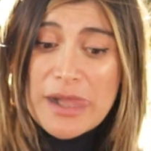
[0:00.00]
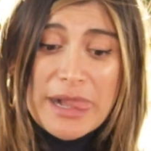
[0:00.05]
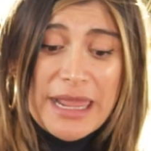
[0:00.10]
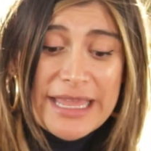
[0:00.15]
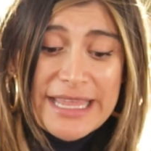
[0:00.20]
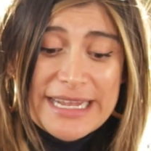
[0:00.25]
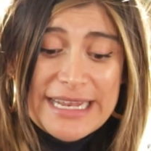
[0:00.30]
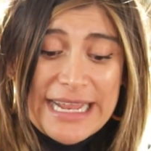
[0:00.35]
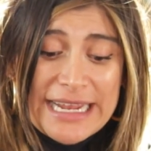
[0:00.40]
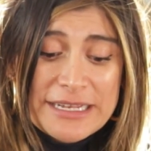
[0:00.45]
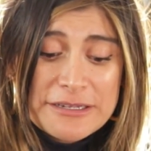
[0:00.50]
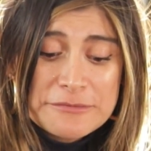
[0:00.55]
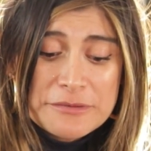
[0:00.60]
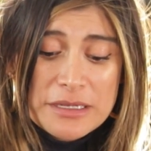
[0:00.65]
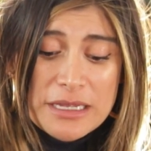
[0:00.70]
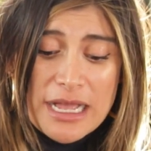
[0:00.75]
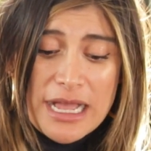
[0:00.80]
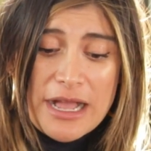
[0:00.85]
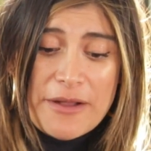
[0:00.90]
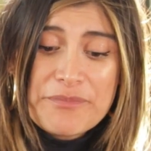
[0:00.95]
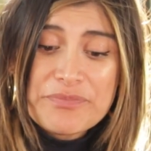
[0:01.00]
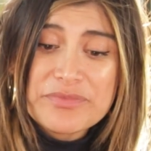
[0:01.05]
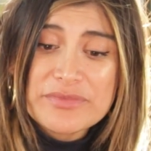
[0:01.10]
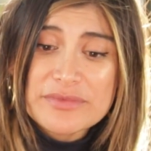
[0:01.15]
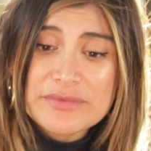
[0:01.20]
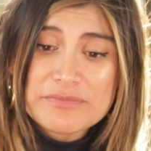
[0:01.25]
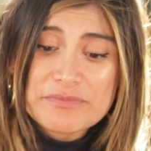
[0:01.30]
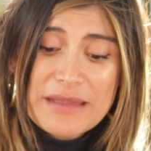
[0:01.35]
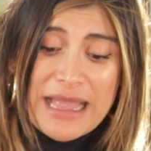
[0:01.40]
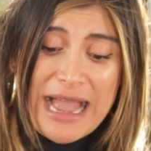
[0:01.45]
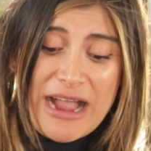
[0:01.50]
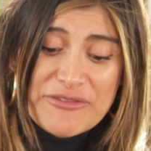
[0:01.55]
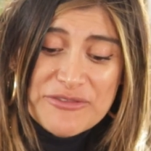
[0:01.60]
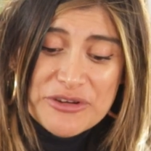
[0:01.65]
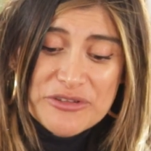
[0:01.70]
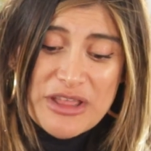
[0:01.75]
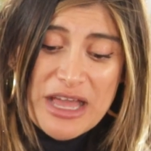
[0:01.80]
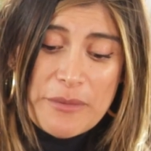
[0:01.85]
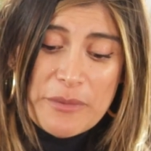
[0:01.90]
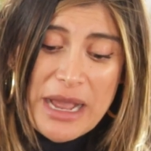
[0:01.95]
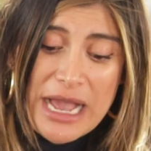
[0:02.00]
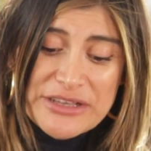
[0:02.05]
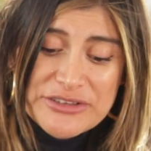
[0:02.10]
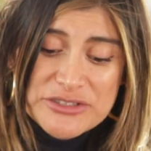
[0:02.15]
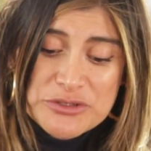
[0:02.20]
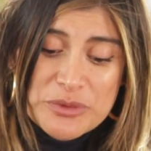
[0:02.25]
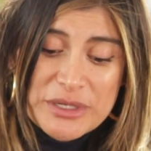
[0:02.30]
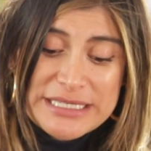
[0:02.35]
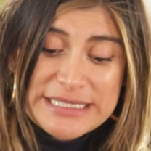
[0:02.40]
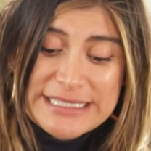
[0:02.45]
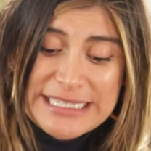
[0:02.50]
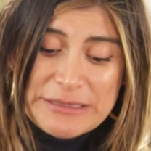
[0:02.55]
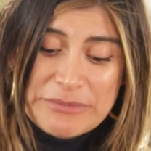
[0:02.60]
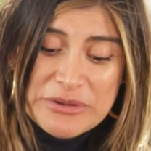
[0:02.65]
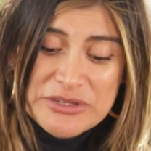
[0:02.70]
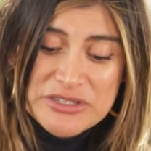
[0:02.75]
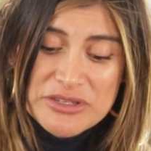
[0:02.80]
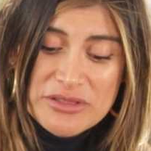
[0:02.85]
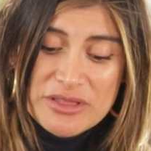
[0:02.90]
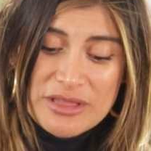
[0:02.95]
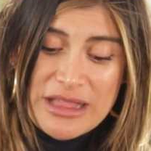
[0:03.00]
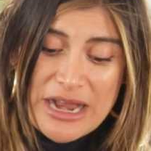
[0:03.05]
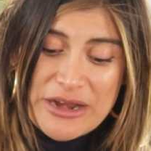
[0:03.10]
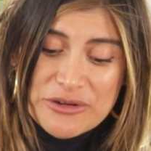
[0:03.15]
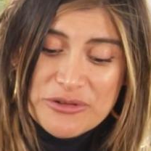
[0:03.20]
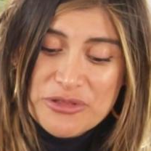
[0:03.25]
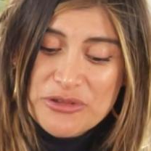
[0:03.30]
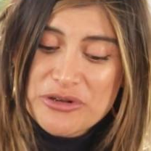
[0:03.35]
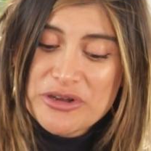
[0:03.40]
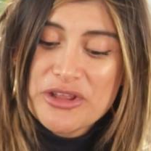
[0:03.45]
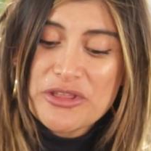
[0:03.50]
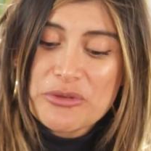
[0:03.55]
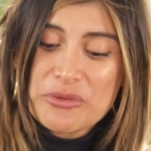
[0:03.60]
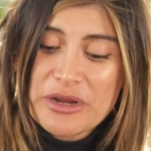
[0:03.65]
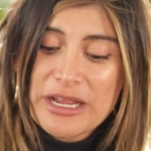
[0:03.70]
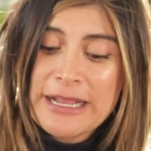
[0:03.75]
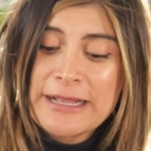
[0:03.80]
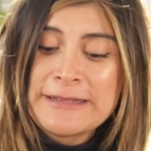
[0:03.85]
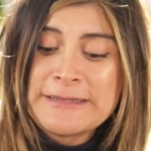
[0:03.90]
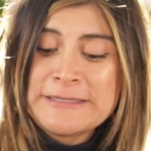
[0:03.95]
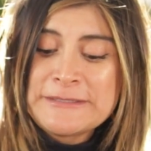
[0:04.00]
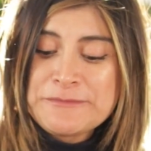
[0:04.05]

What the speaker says: And after that, I just went deep into Latitude 33.